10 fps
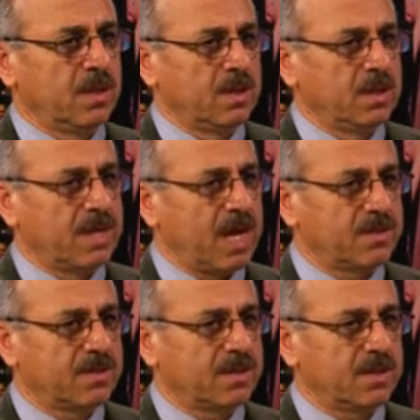
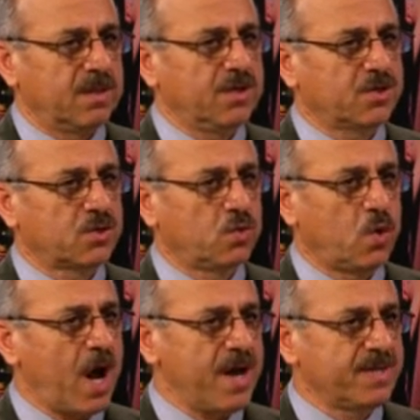that his
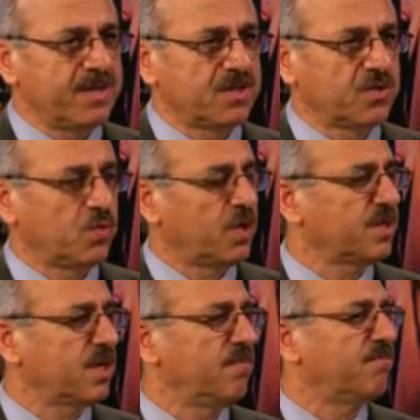quietness
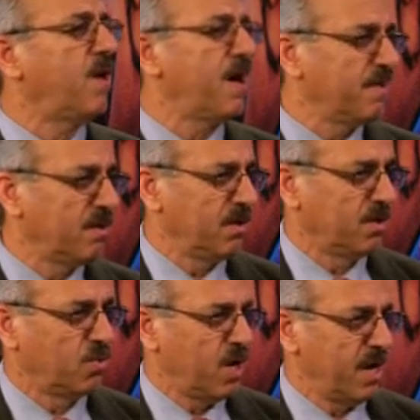was a fatherly
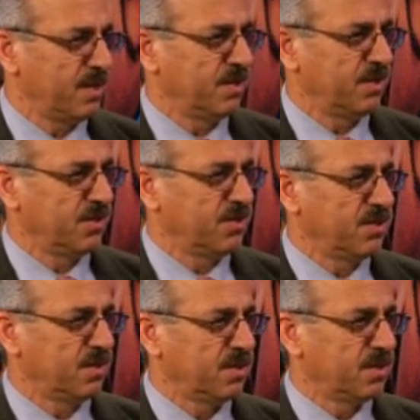
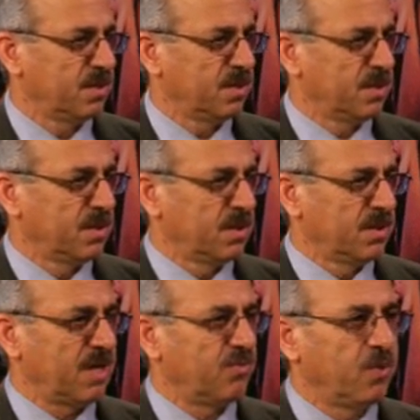quietness,
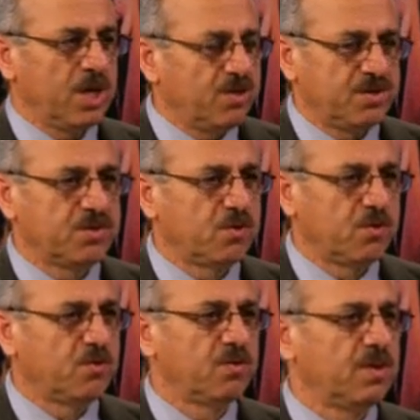that very
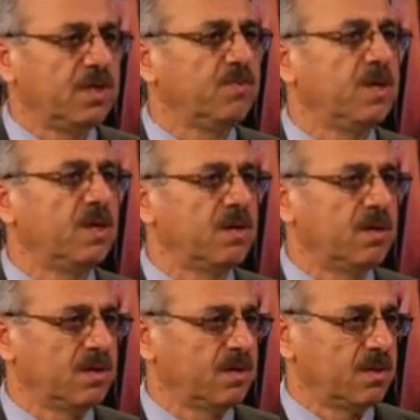soon he will,
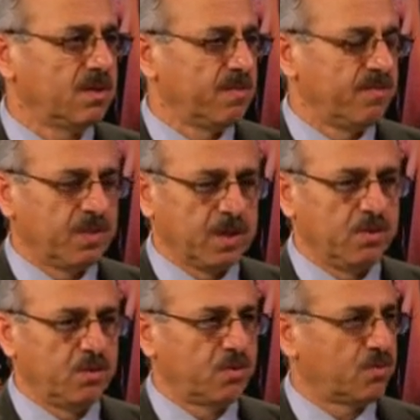
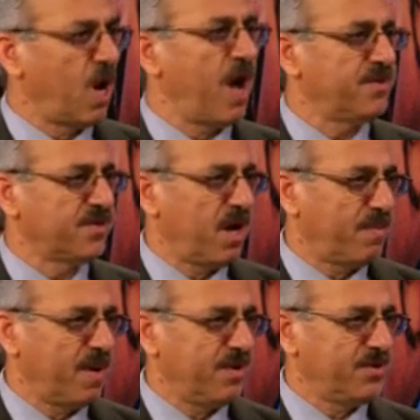rise
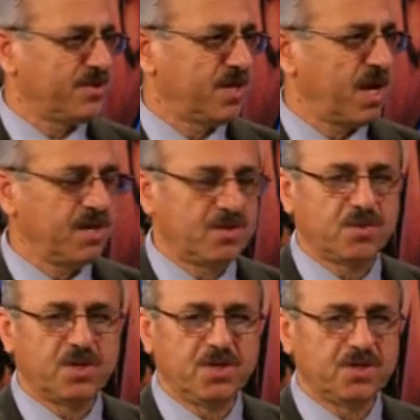up and say to
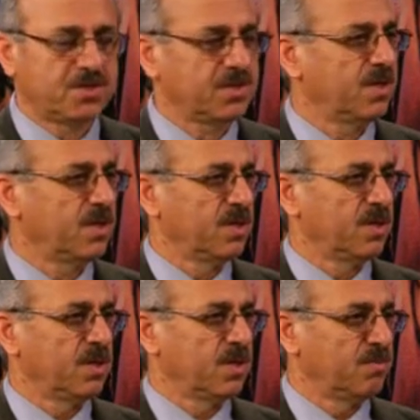his
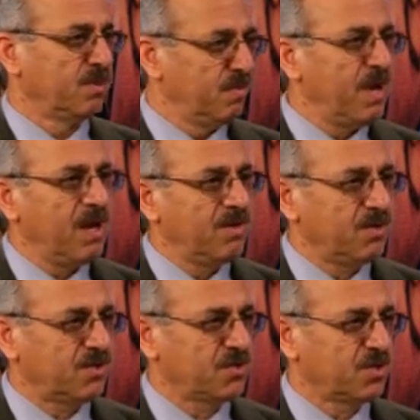
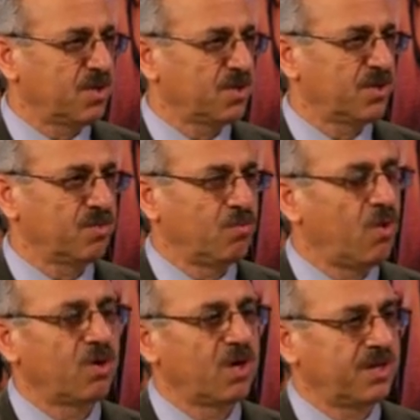rebellious children,
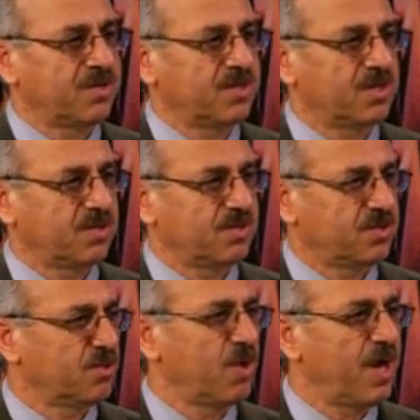mullahs
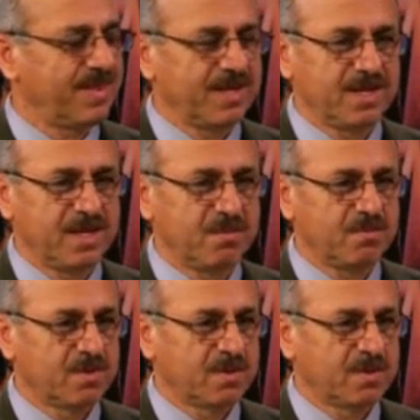surrounding him,